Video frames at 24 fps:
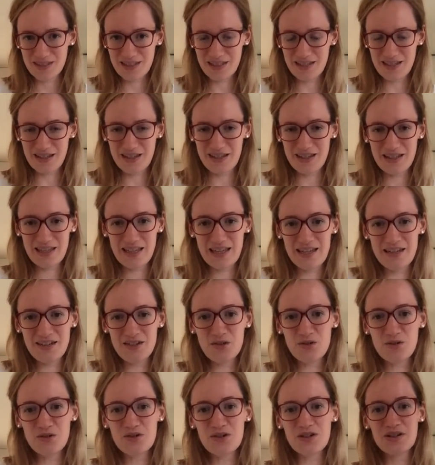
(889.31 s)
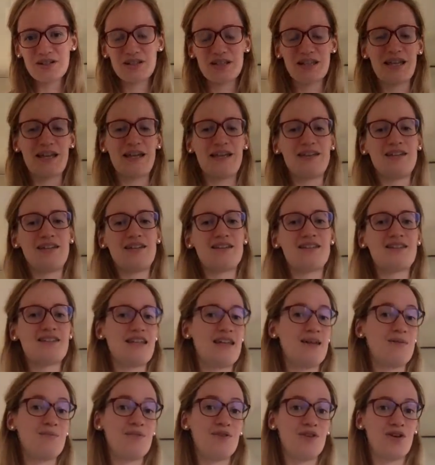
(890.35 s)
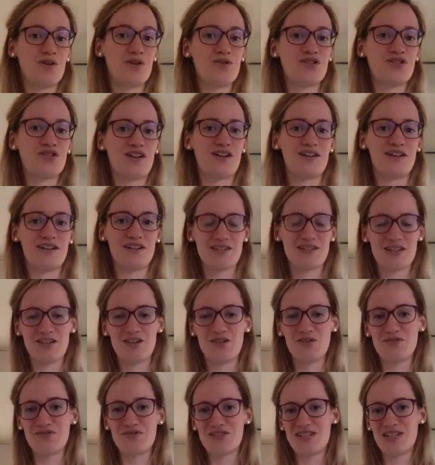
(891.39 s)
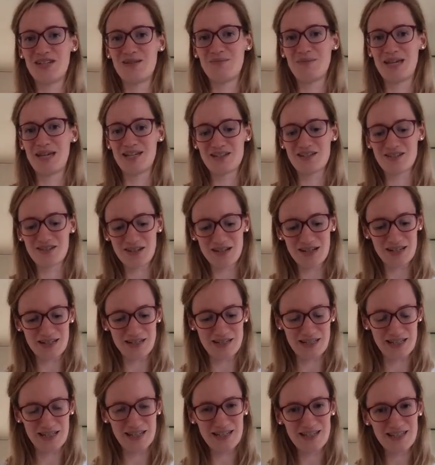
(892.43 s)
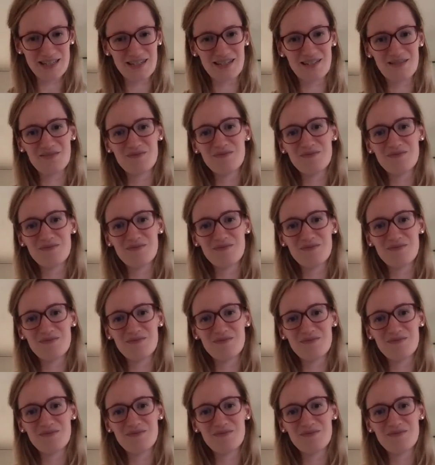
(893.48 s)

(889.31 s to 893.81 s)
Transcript: The and or yeah, the same notes are in the scale of C major indeed.